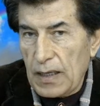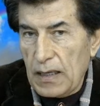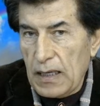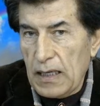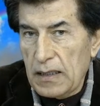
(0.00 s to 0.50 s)

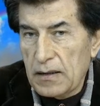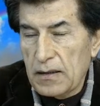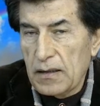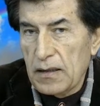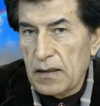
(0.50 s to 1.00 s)
And
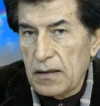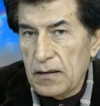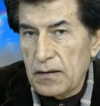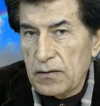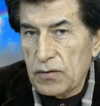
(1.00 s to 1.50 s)

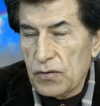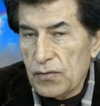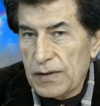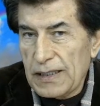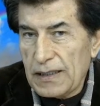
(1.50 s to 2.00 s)

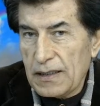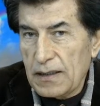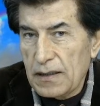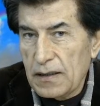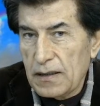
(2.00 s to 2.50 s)
using
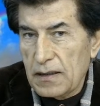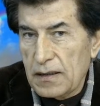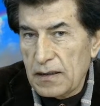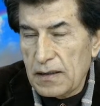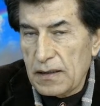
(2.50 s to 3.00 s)

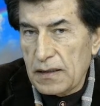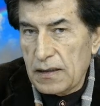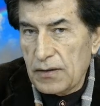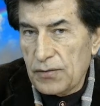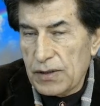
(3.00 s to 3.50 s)

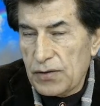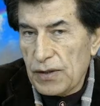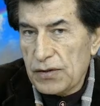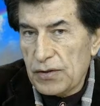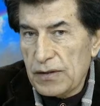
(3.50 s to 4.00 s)
the
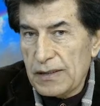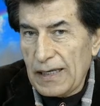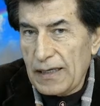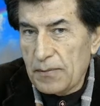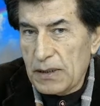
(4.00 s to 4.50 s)
restrictions
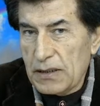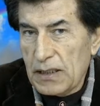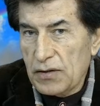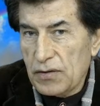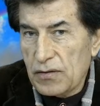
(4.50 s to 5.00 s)
and
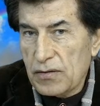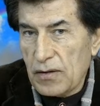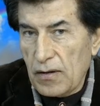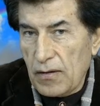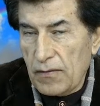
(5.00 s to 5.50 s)
limitations
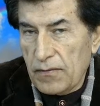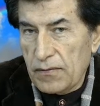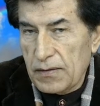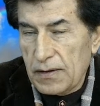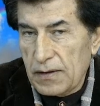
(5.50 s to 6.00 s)
of
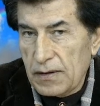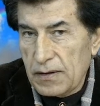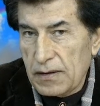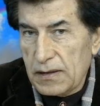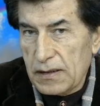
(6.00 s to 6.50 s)

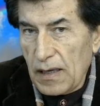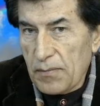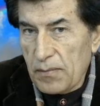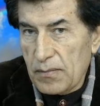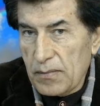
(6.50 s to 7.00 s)

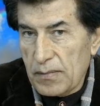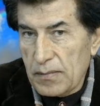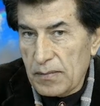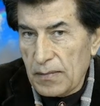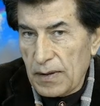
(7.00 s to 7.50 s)

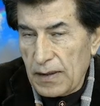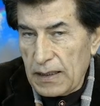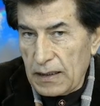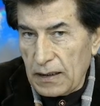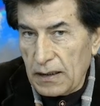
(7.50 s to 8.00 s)

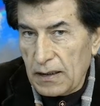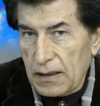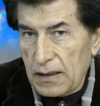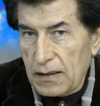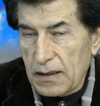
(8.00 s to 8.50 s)
something,
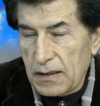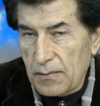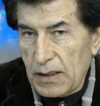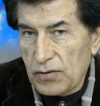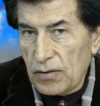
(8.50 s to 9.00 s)
the
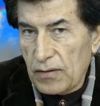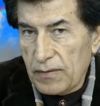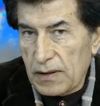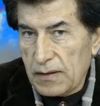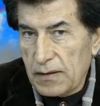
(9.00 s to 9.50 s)
dimension of
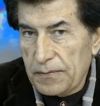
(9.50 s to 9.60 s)
us,